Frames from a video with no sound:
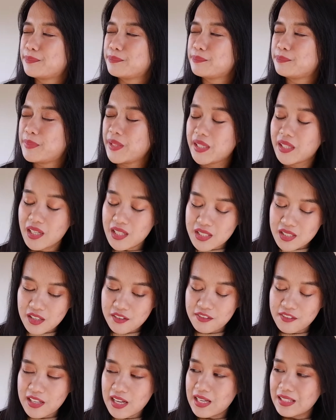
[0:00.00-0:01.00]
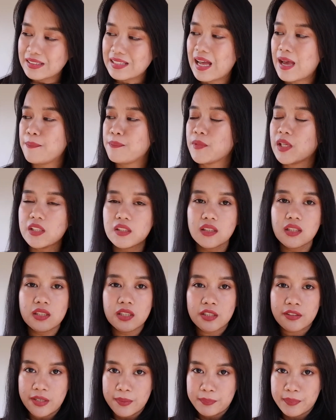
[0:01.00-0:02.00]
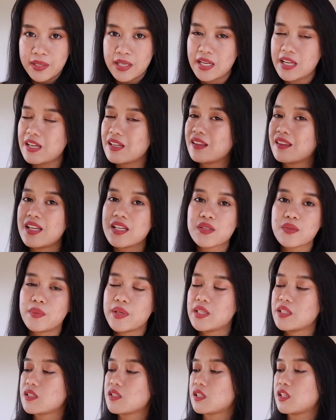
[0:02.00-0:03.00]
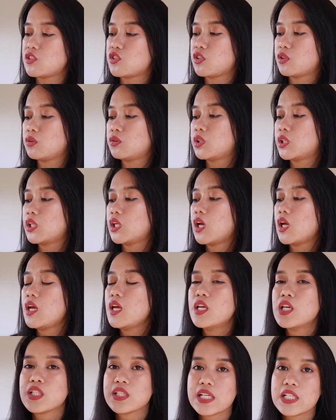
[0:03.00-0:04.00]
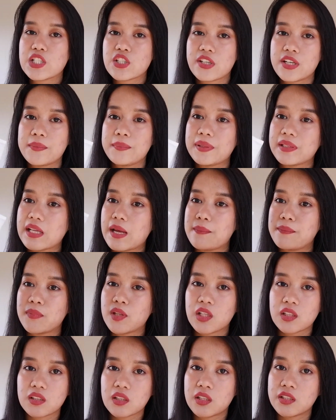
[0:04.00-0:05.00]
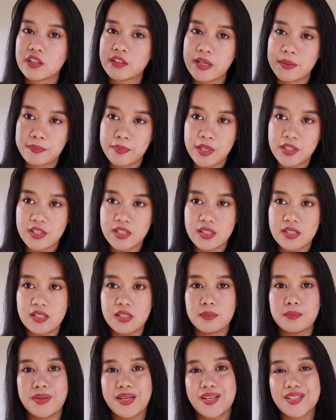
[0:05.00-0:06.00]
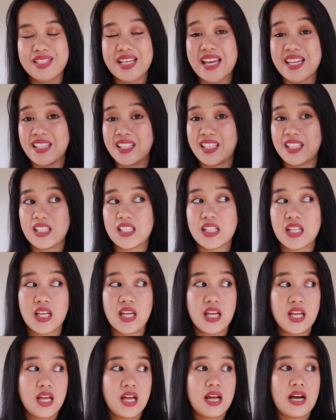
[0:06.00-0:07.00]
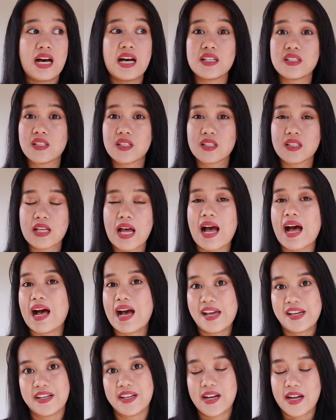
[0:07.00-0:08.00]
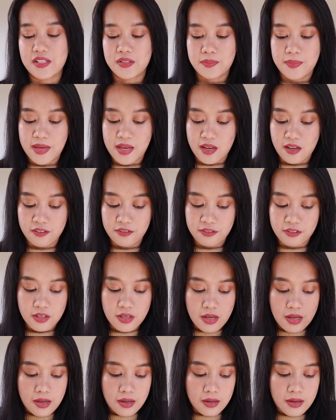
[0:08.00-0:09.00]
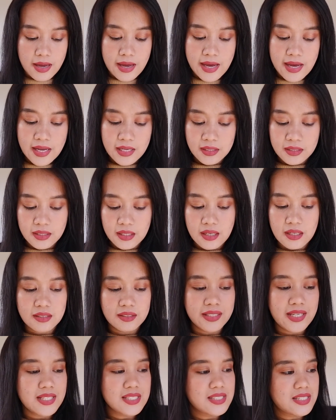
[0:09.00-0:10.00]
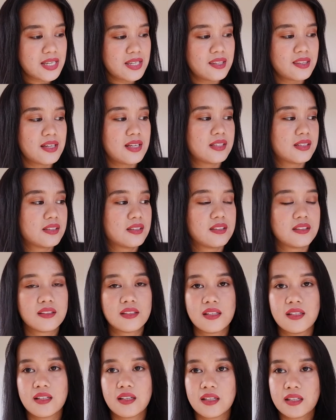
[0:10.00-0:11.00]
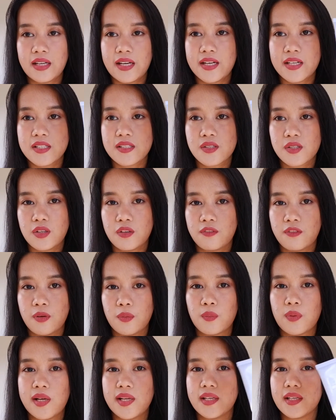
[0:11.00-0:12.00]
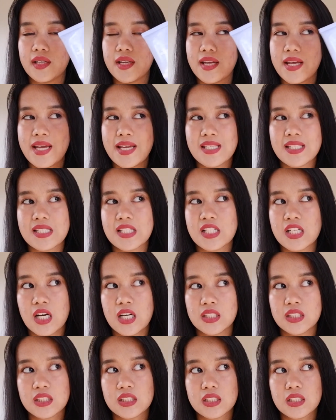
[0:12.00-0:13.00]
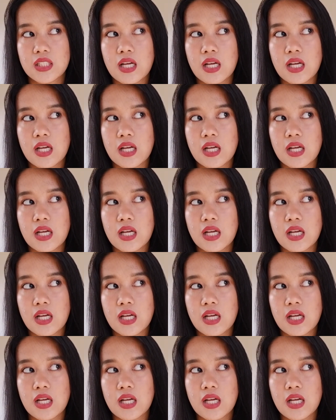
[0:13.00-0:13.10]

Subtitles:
Because of that, I'm not gonna this one is such a good sunscreen, but I'm not gonna repurchase it because I need a higher SPF. And they say that the Klairs UV one is not